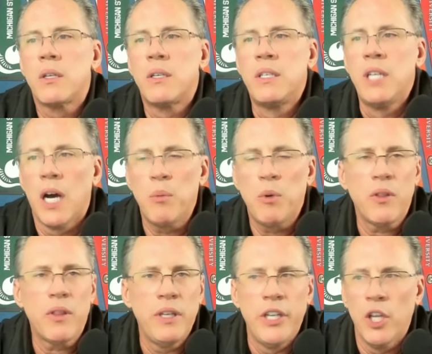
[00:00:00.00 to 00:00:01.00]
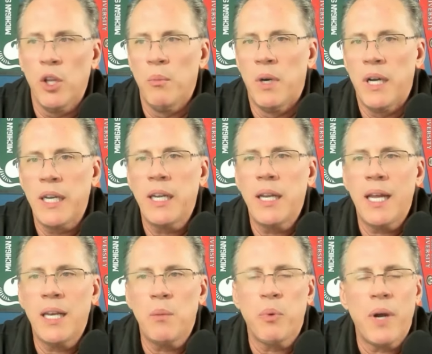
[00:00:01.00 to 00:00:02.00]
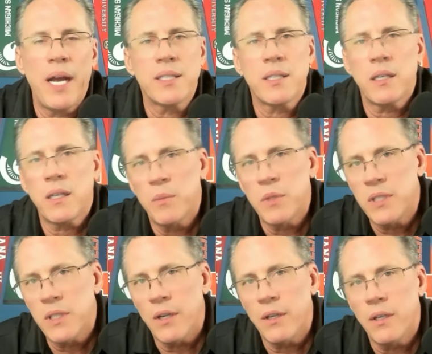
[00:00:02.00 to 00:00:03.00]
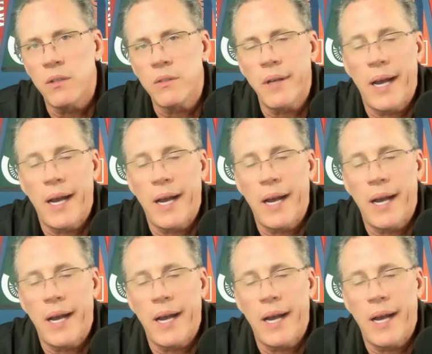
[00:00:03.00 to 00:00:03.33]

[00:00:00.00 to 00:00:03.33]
double the NIL money at Nebraska to come to Syracuse.